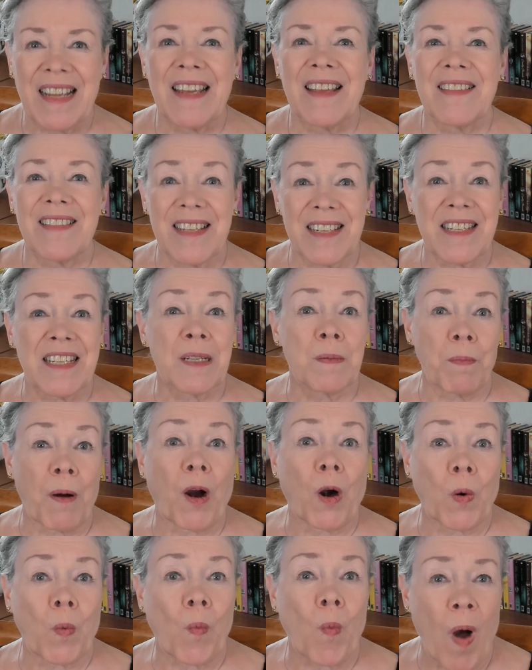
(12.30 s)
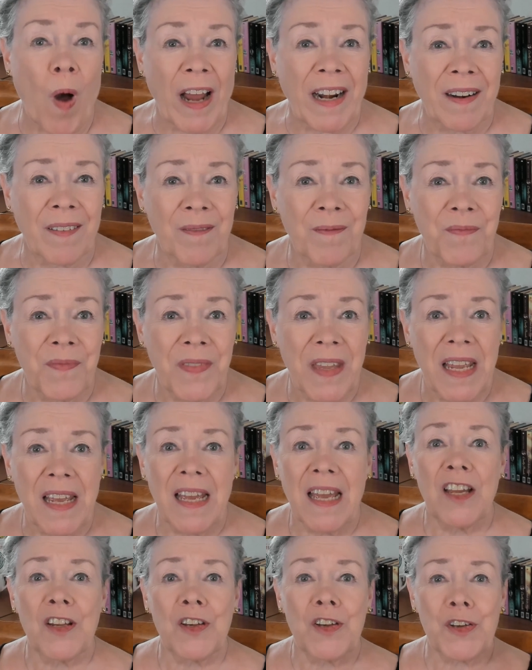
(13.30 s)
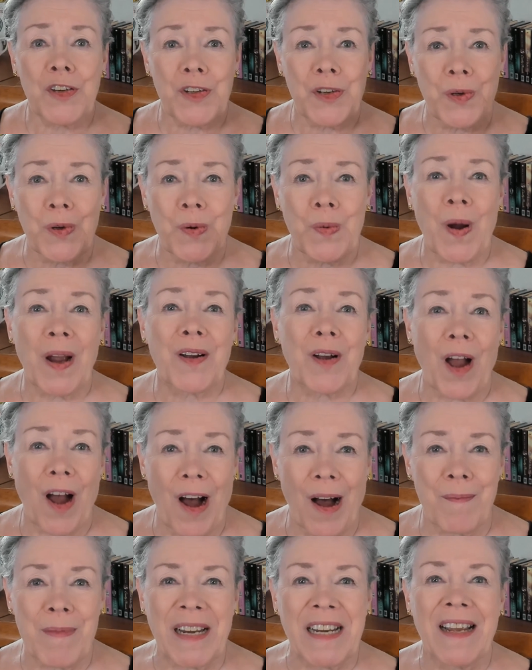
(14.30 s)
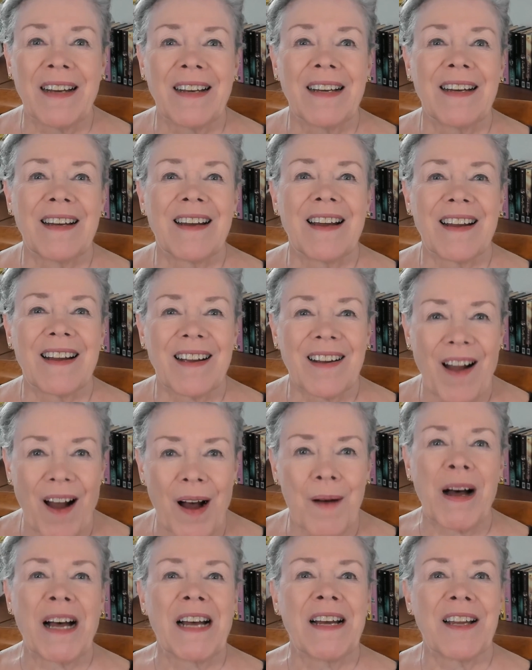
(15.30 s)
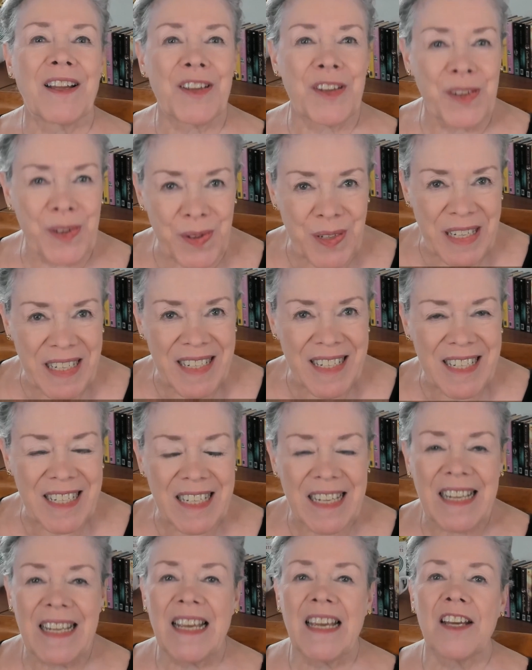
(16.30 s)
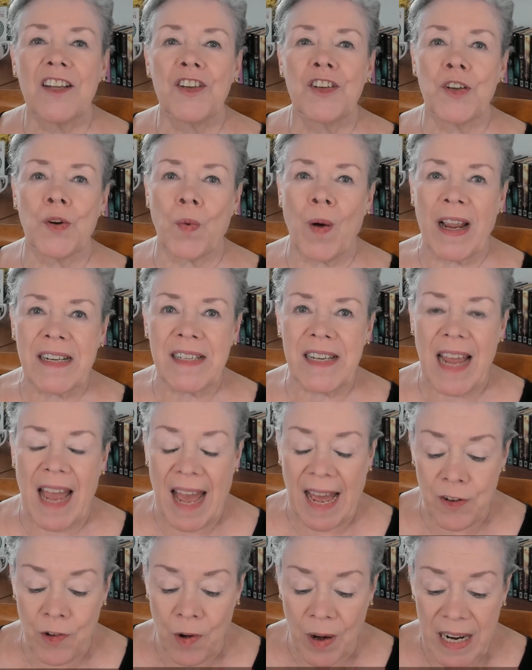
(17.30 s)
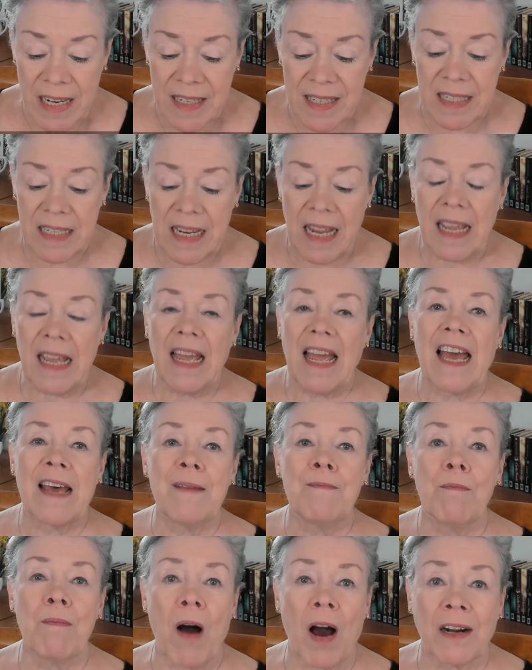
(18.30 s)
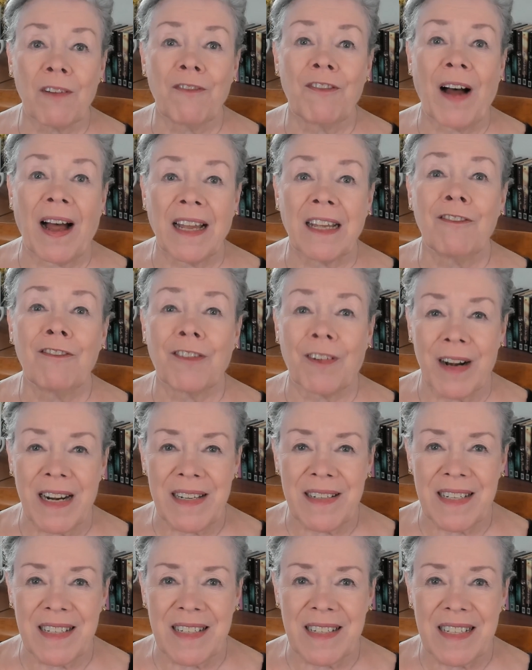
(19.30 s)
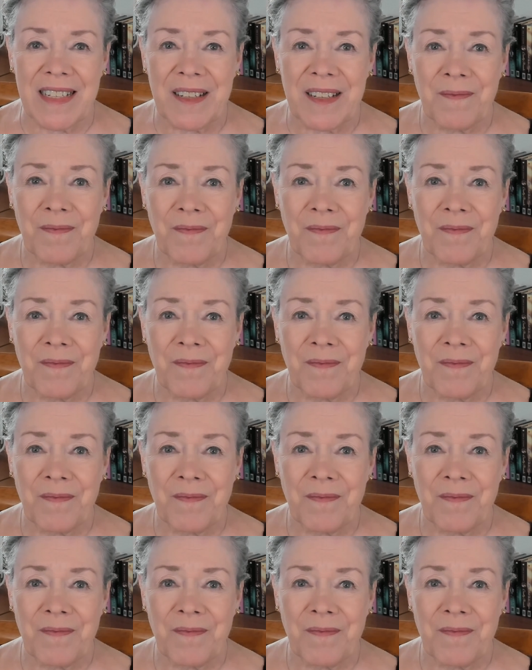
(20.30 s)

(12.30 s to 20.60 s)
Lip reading: This is part one. Two common comma uses: direct address and modifying phrases.